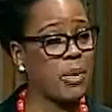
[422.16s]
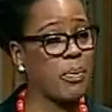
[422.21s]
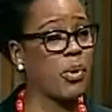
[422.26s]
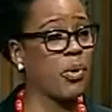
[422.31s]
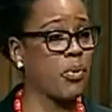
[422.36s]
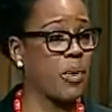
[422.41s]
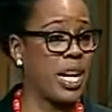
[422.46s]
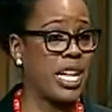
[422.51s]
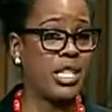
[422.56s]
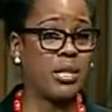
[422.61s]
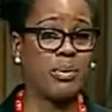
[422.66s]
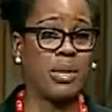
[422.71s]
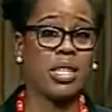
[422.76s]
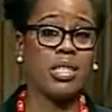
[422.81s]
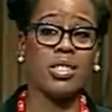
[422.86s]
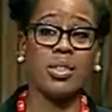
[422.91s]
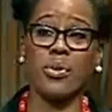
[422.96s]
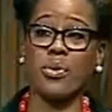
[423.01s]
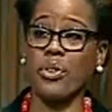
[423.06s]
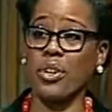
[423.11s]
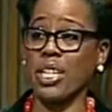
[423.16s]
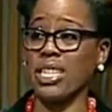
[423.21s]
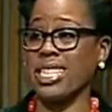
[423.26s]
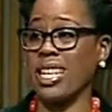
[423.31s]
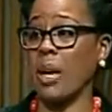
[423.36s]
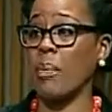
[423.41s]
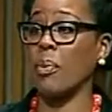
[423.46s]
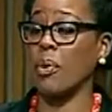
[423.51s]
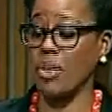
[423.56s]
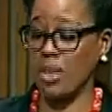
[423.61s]
arrangement, so for
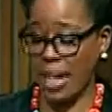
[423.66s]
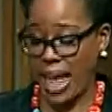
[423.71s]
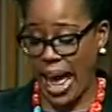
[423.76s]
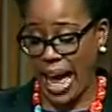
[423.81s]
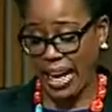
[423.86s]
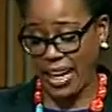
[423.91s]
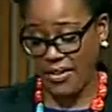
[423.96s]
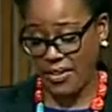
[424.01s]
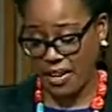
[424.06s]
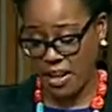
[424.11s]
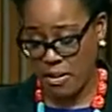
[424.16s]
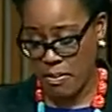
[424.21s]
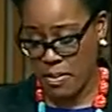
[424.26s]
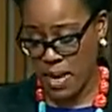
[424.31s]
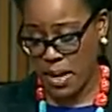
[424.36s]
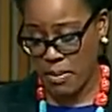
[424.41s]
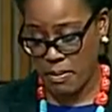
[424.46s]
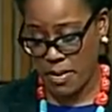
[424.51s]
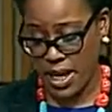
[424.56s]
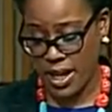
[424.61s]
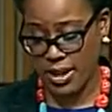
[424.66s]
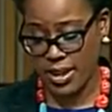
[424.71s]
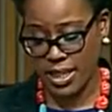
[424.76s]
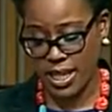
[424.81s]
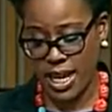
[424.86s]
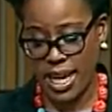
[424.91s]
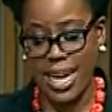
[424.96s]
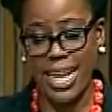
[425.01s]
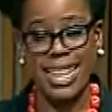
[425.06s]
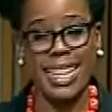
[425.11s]
example, lack of commitment,
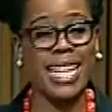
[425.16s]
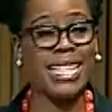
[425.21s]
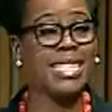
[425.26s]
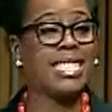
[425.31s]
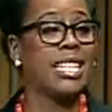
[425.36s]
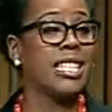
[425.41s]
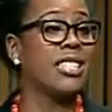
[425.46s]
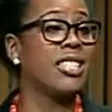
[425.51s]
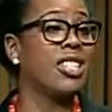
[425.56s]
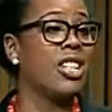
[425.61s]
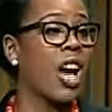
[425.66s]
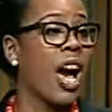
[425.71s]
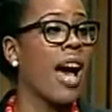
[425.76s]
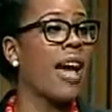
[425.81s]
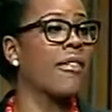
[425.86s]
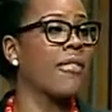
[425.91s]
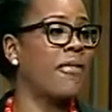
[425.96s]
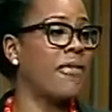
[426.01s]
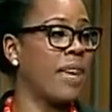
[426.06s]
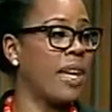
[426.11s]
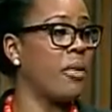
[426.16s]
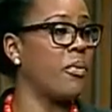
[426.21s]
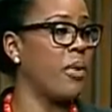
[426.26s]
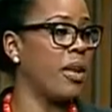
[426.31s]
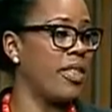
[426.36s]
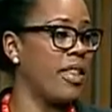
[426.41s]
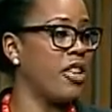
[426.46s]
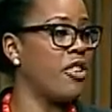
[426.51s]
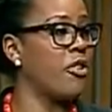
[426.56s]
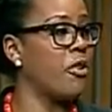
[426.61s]
that does not fit
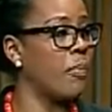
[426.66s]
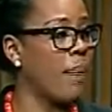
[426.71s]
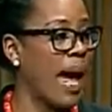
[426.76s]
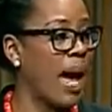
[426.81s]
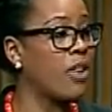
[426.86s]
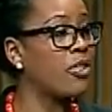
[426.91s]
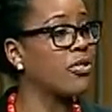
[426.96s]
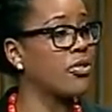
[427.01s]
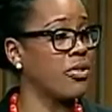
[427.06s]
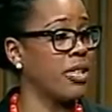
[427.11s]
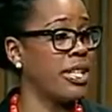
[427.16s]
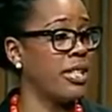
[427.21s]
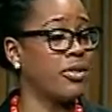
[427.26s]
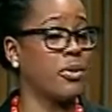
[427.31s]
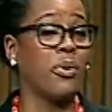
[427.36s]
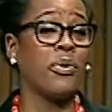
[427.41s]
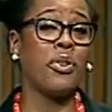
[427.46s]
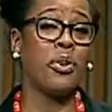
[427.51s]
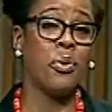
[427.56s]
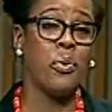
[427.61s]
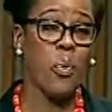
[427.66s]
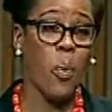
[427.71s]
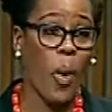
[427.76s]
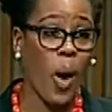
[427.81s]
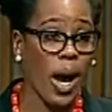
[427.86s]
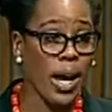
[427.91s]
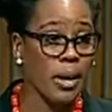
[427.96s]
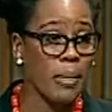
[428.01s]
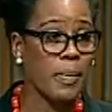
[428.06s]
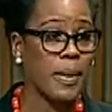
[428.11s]
within your boundaries. So if you
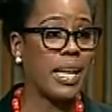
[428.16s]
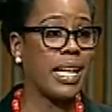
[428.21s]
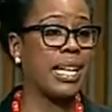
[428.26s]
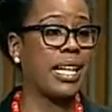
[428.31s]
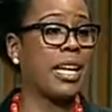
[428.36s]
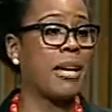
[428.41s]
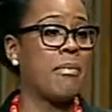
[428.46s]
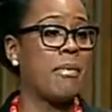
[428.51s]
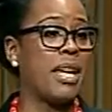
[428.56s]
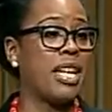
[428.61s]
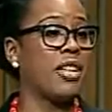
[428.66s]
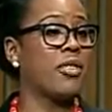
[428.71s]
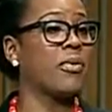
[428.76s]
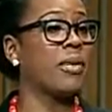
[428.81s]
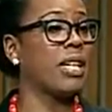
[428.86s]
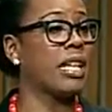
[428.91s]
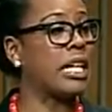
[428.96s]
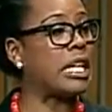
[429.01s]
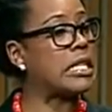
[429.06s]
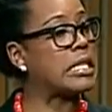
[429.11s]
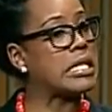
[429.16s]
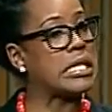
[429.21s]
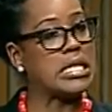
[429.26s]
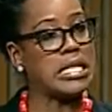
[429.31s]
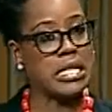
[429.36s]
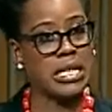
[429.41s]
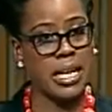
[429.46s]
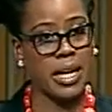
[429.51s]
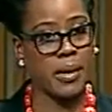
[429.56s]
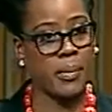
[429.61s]
want to be in a committed
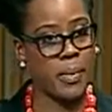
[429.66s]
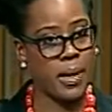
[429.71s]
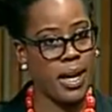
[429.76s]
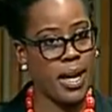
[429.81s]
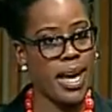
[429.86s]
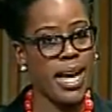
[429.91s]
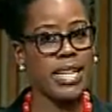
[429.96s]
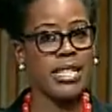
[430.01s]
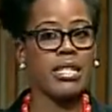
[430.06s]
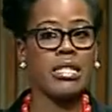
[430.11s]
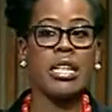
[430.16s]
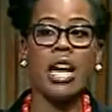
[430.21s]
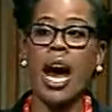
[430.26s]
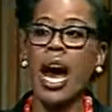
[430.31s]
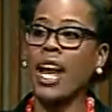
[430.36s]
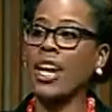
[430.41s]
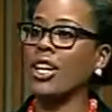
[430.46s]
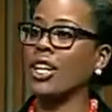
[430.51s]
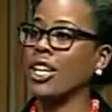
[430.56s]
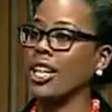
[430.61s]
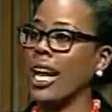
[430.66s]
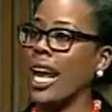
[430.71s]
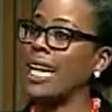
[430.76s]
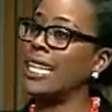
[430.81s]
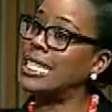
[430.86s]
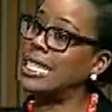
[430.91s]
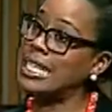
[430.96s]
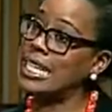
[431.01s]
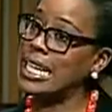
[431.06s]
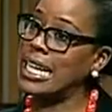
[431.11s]
relationship, it's not a good
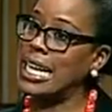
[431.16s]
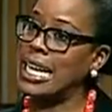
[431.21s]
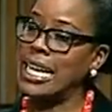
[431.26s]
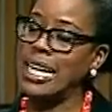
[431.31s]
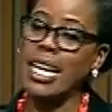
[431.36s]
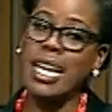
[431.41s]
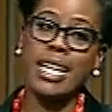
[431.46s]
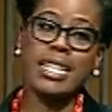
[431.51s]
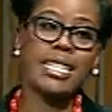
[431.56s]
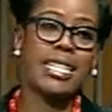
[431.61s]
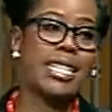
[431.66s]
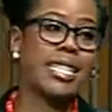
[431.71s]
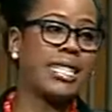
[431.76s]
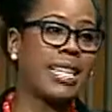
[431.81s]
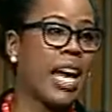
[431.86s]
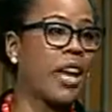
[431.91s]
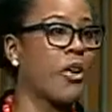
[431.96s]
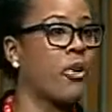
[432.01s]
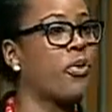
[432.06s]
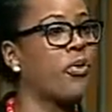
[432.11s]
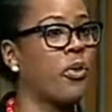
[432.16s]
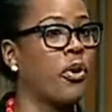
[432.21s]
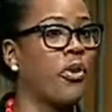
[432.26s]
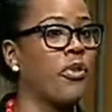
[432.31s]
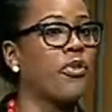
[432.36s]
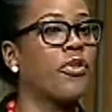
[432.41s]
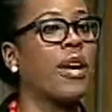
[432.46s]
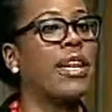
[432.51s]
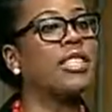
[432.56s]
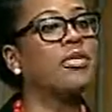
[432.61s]
idea to settle for
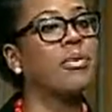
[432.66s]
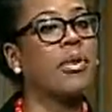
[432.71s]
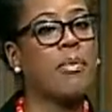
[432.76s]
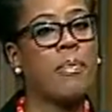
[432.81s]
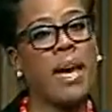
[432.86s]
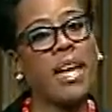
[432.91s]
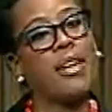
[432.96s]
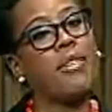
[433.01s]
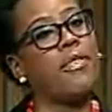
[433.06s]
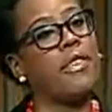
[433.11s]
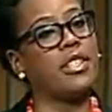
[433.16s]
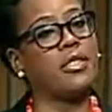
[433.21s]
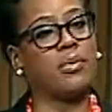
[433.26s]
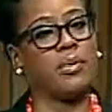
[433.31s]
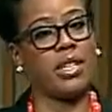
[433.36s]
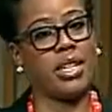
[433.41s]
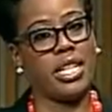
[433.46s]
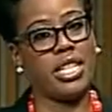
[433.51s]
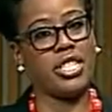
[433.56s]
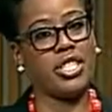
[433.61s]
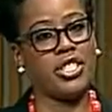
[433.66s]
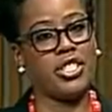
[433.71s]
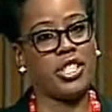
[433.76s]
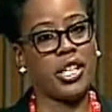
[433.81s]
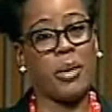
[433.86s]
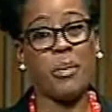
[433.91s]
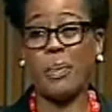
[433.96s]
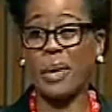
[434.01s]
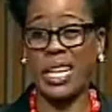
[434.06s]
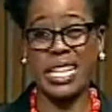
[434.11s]
friends with benefits
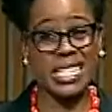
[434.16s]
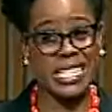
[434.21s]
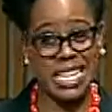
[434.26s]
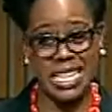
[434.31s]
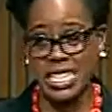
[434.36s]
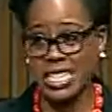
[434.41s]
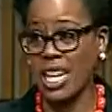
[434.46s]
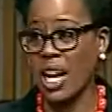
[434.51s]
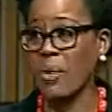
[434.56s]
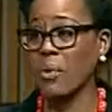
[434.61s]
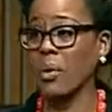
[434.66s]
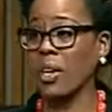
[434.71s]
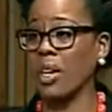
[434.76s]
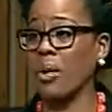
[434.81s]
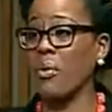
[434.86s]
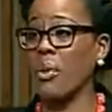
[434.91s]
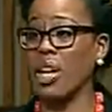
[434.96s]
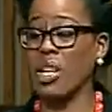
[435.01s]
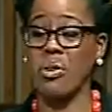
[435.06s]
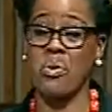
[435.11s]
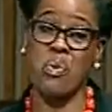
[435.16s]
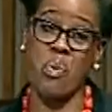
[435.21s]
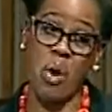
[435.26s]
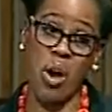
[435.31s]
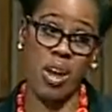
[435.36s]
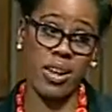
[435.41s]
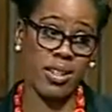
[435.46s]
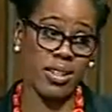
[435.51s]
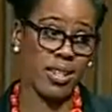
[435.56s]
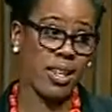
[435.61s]
relationship because that's not really what you
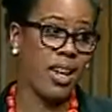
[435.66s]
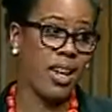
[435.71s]
want.